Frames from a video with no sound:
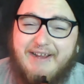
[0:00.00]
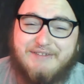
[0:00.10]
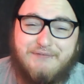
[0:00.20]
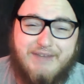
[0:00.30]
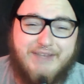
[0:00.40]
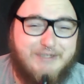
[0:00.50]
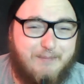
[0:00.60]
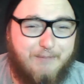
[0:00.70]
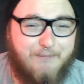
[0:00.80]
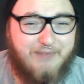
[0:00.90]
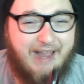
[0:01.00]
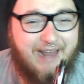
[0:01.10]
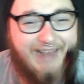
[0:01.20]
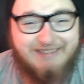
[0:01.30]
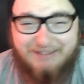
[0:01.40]
Now that's the face you pull.
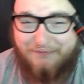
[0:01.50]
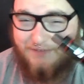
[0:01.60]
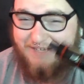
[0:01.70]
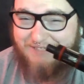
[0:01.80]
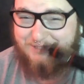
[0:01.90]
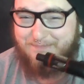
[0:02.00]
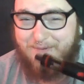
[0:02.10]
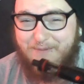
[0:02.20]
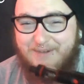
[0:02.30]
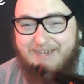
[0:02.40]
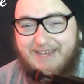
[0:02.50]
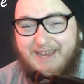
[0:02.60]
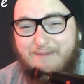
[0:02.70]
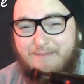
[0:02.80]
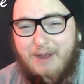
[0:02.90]

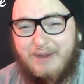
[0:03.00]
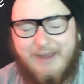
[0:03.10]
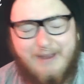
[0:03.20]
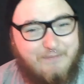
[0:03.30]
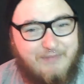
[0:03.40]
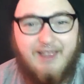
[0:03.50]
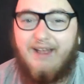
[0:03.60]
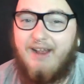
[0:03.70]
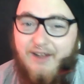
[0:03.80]
When you get a burnt hit.